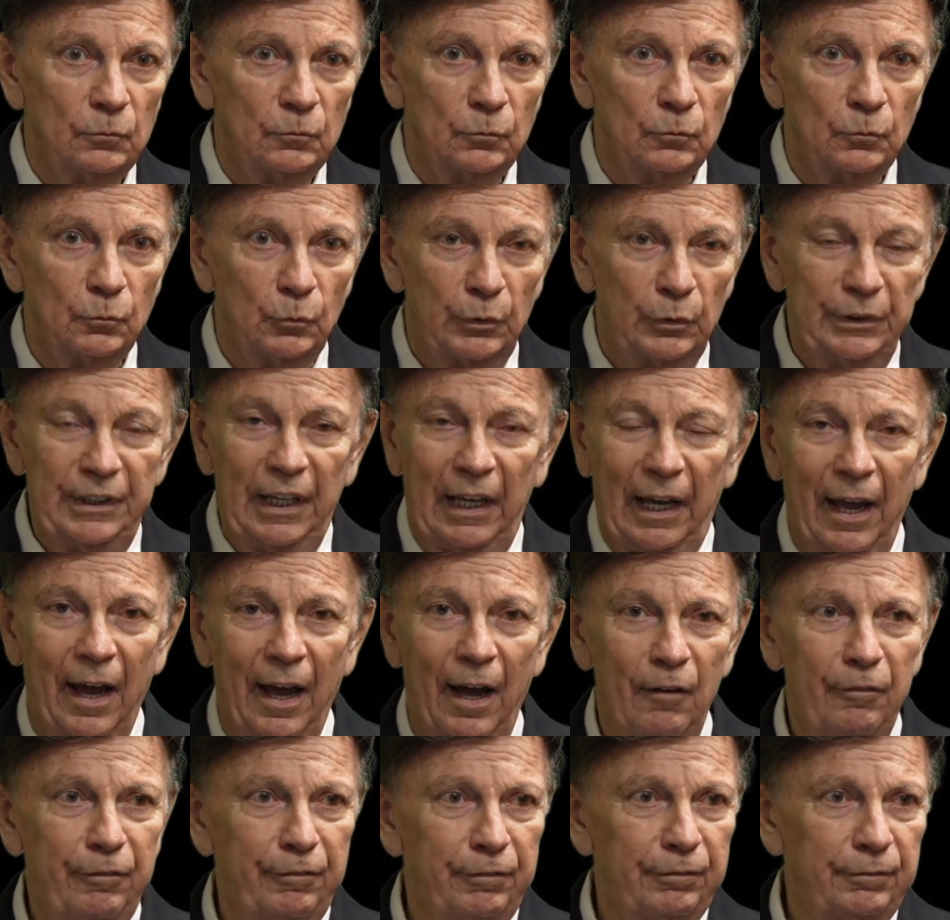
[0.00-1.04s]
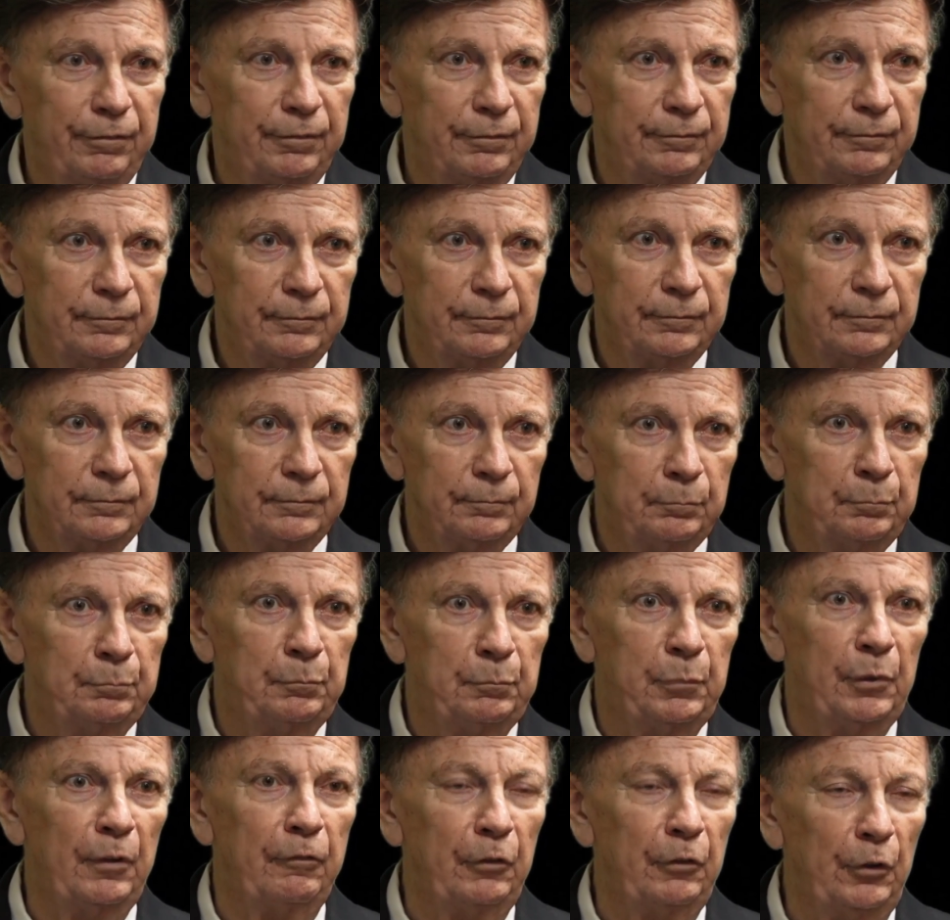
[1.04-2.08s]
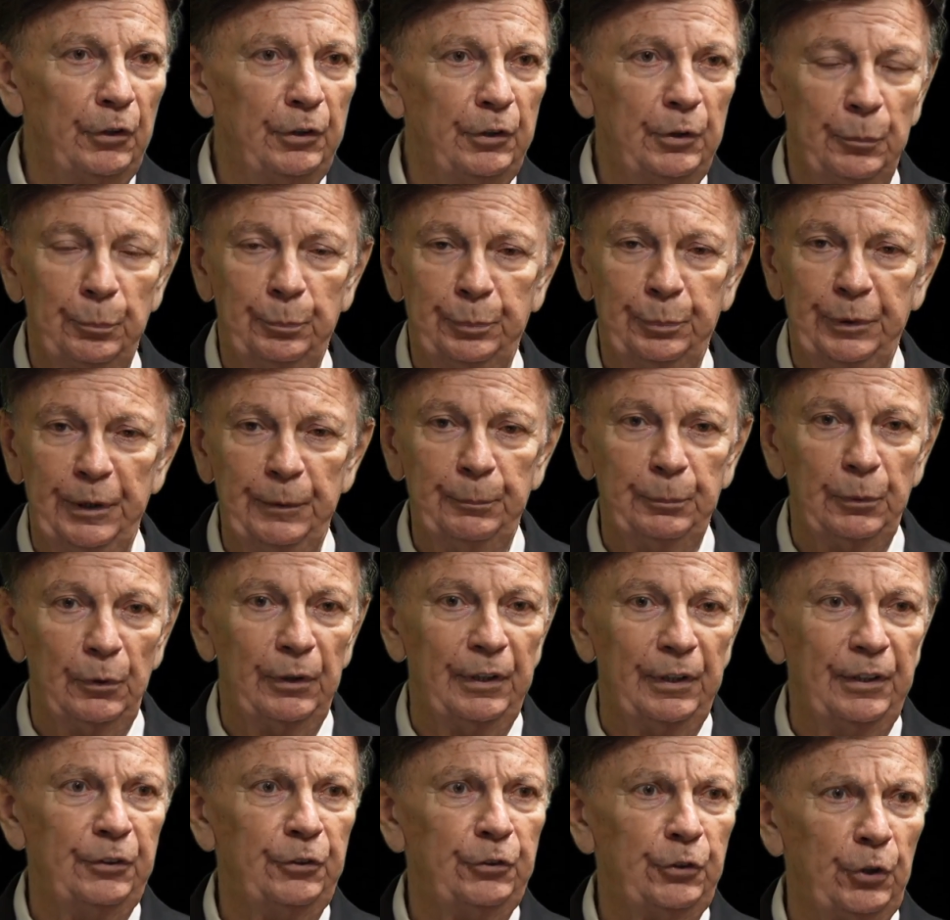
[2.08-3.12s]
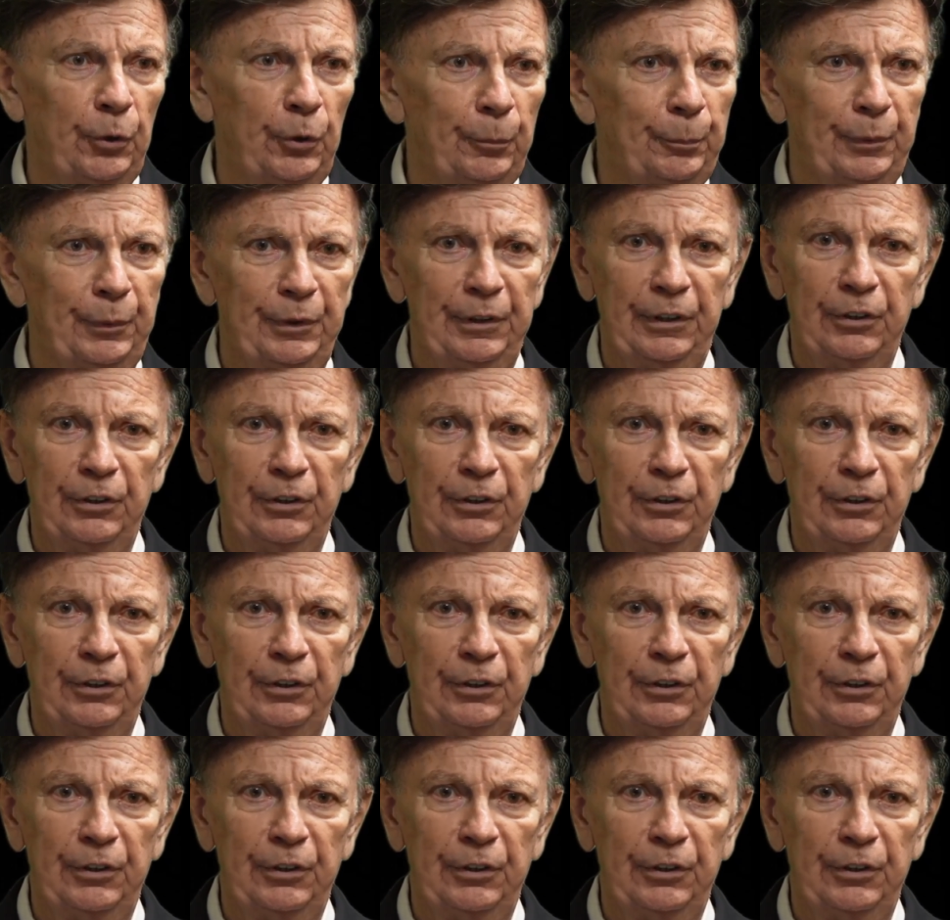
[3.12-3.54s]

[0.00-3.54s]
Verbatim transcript: We have perverted people interpreting